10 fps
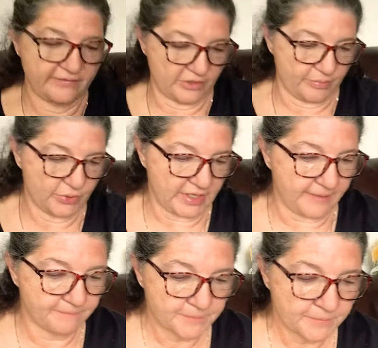very pretty.
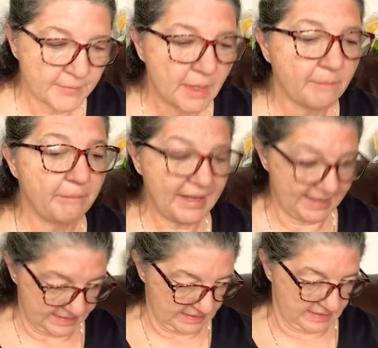
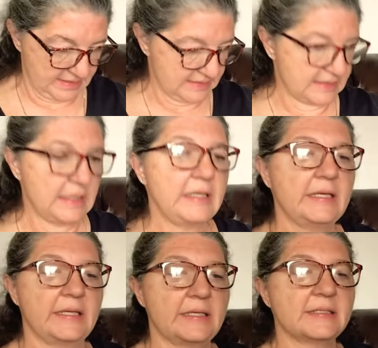But this
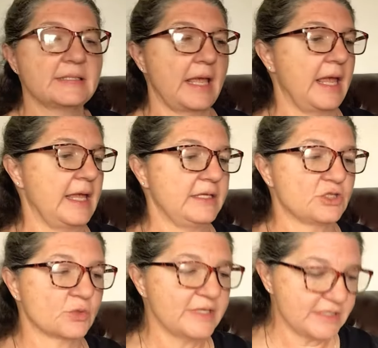is a
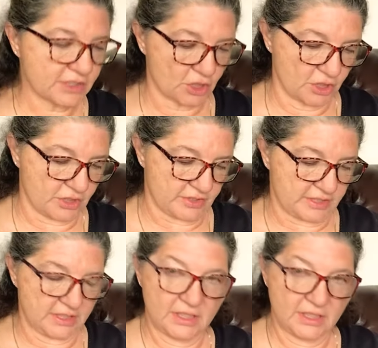tree skirt.